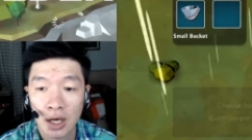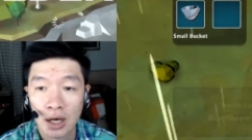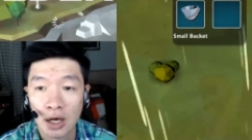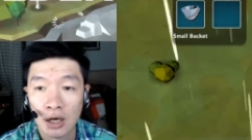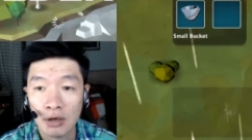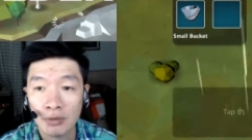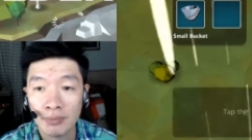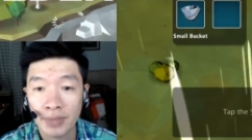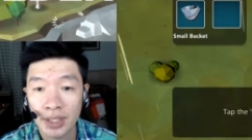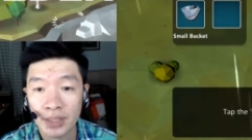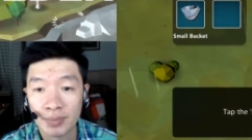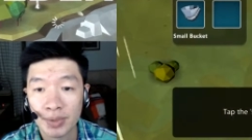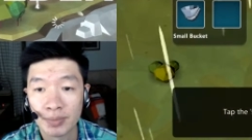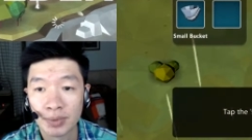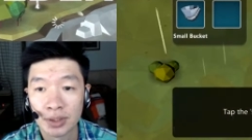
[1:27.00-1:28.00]
How
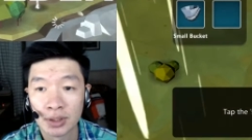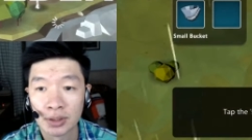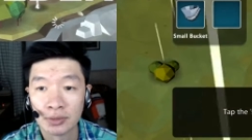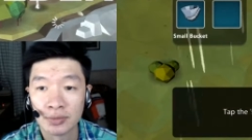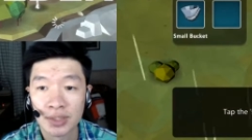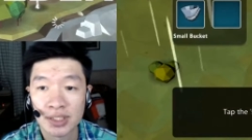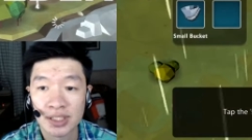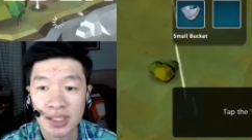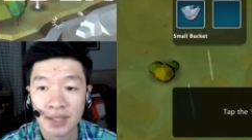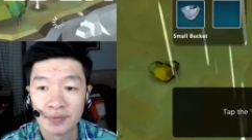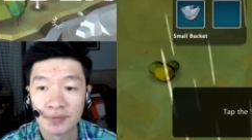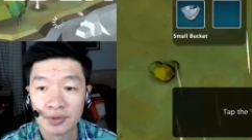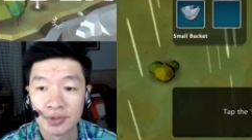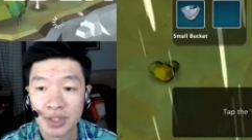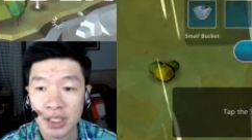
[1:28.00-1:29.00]
many people we send
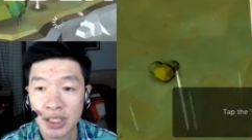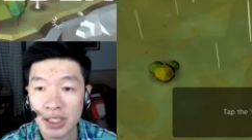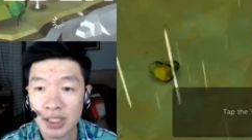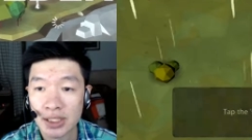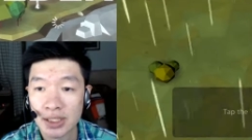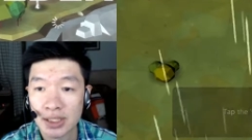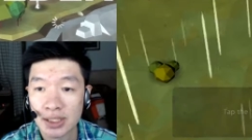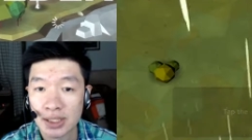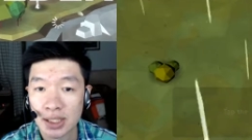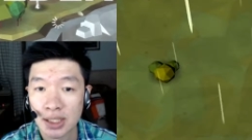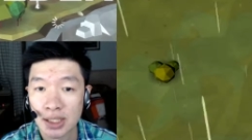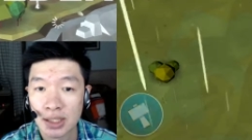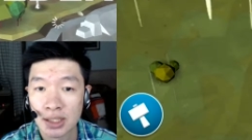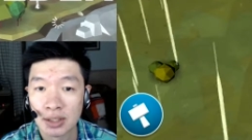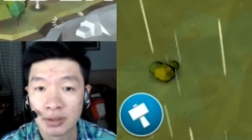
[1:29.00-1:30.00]
for this?
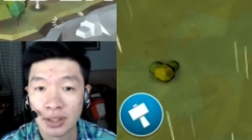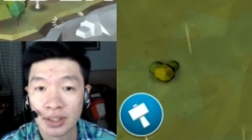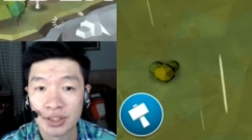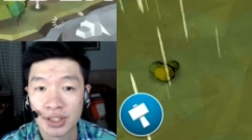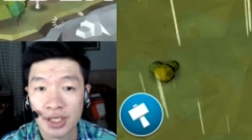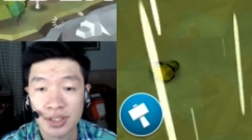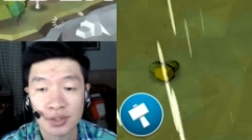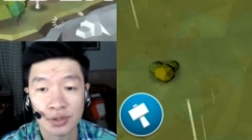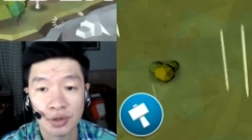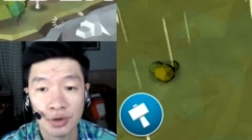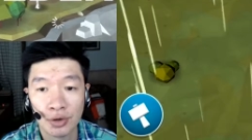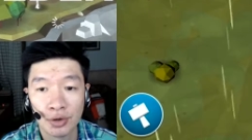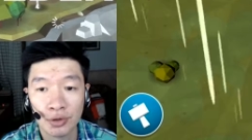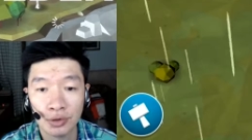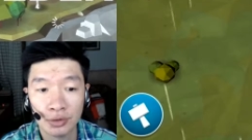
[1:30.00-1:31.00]
Alright, just
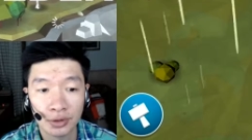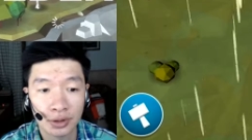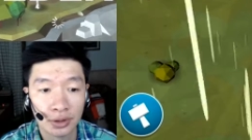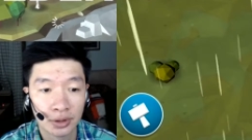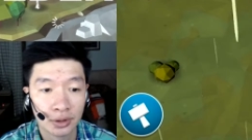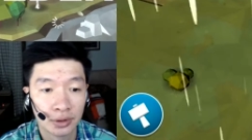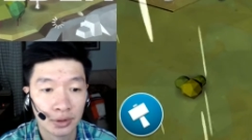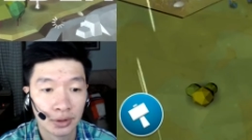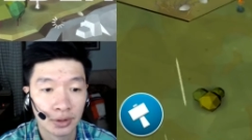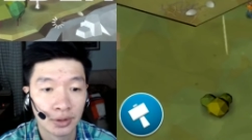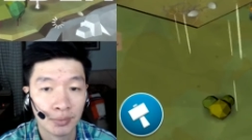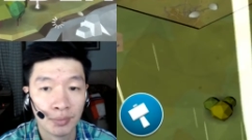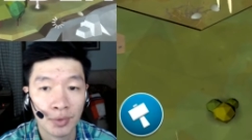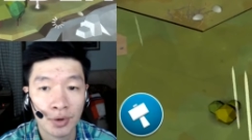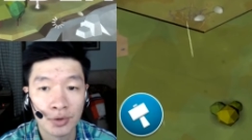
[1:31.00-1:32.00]
all.
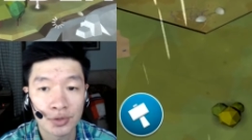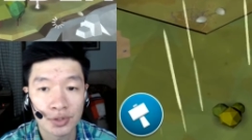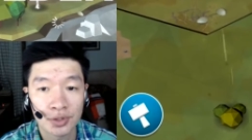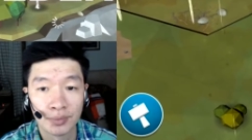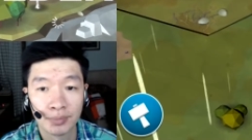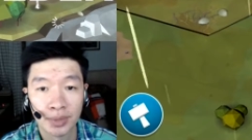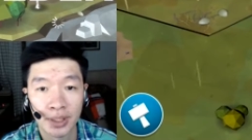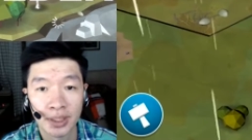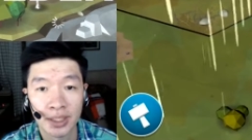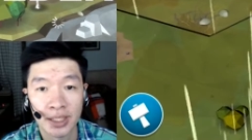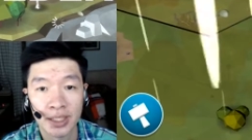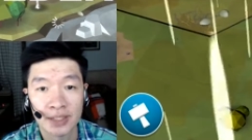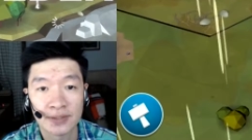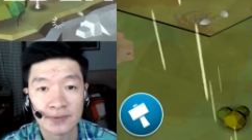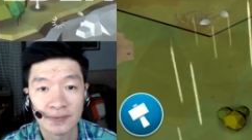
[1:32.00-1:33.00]
The most complete
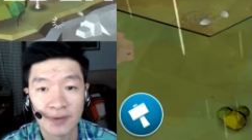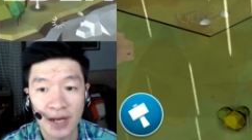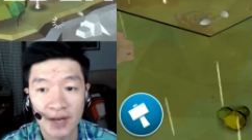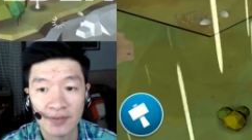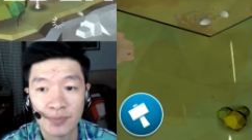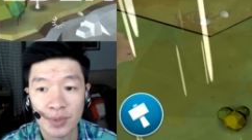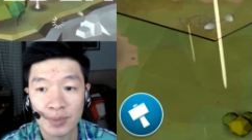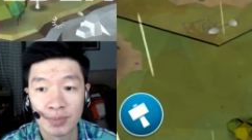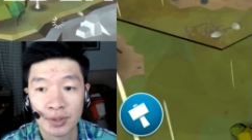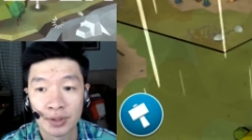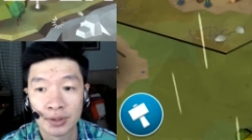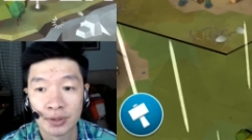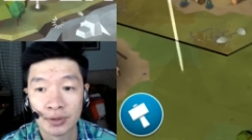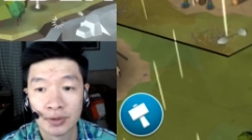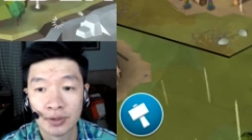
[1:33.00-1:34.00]
is 5
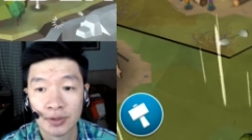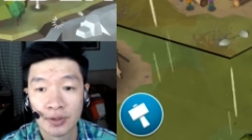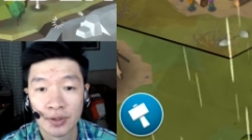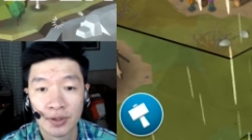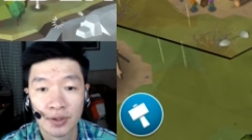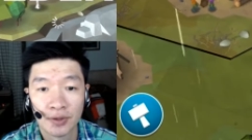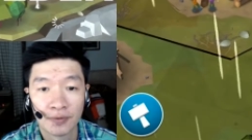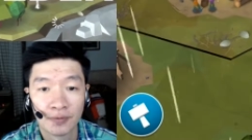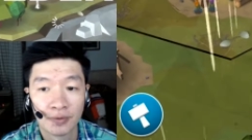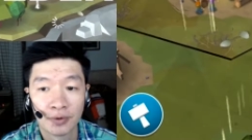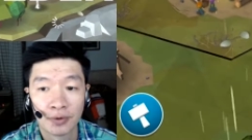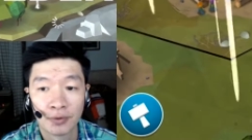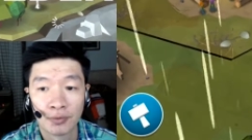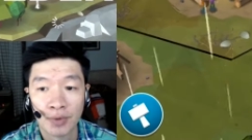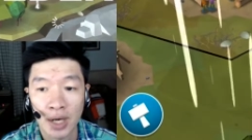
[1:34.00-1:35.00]
people
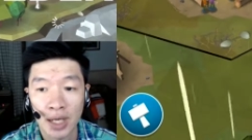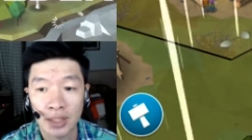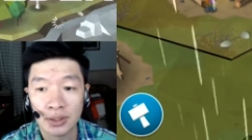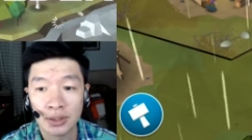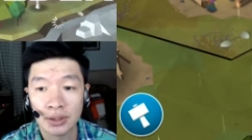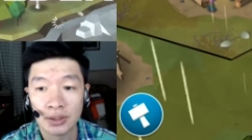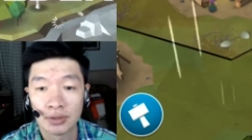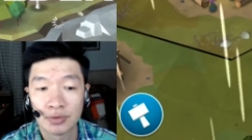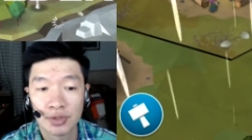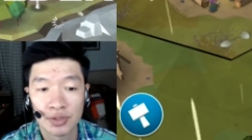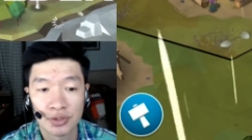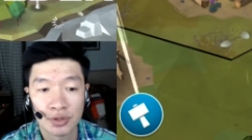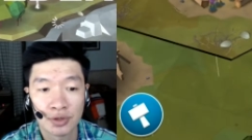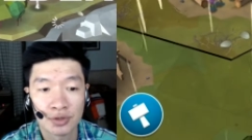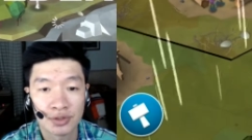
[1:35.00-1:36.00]
for one
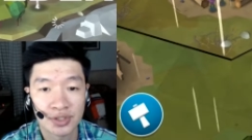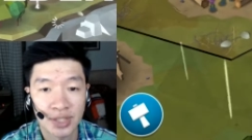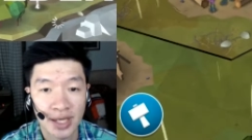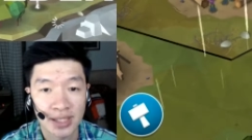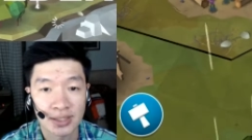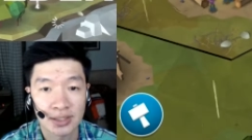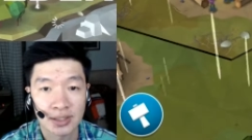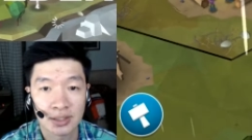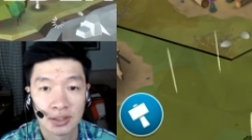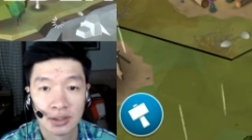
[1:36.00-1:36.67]
resource task.